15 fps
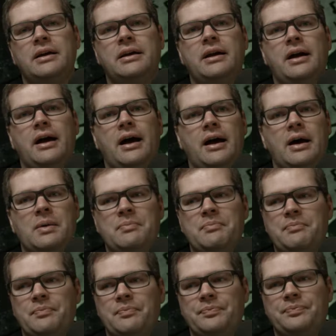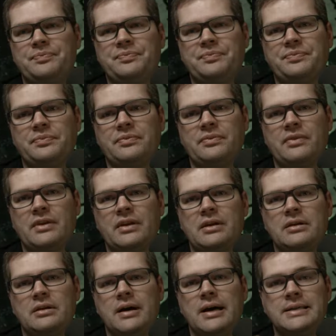
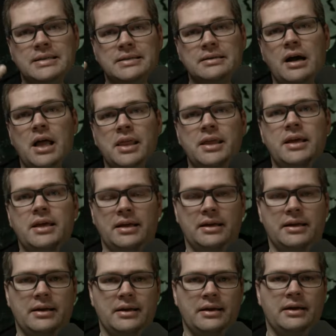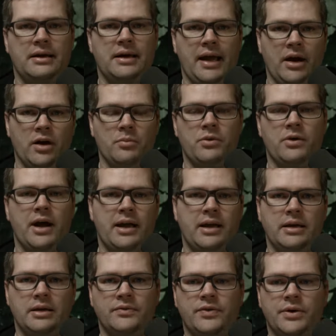I saw that Aaron
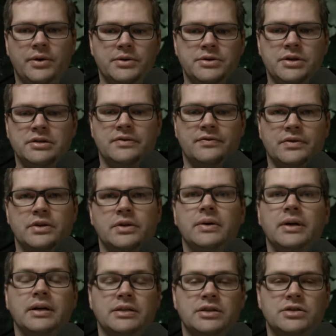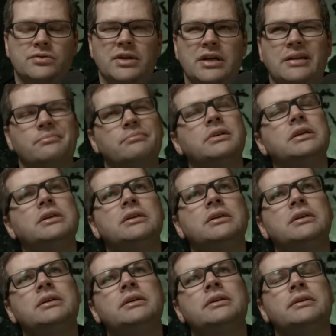Parecki and Photo Joseph are doing a stream
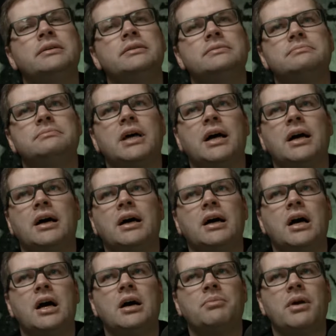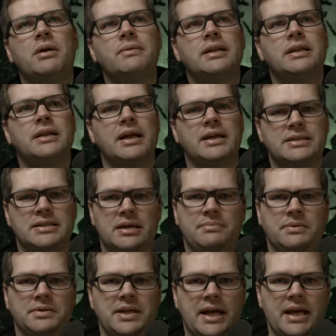probably in the next
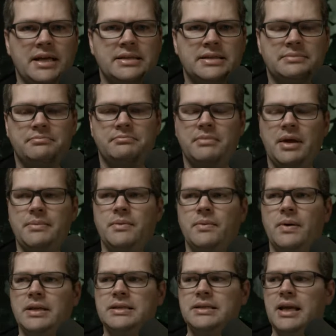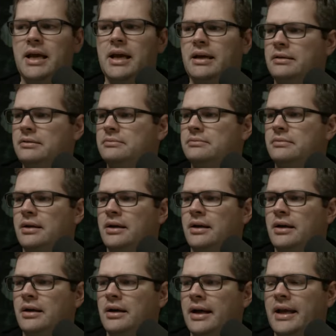couple days, maybe Wednesday.
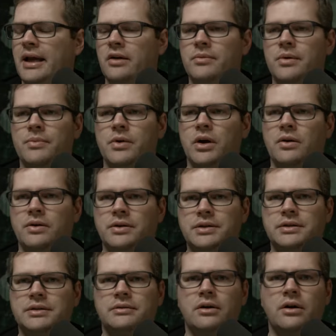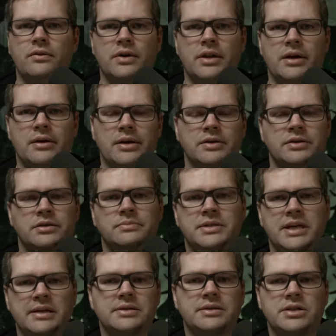I can't remember. Go over to their YouTube
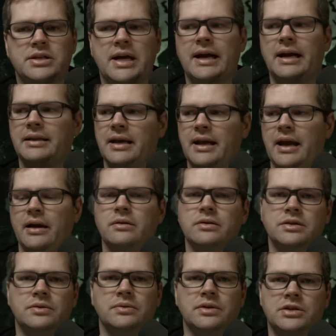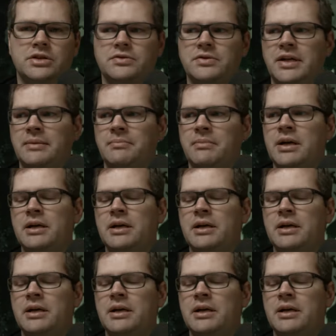channels to check. I think Aaron's doing the stream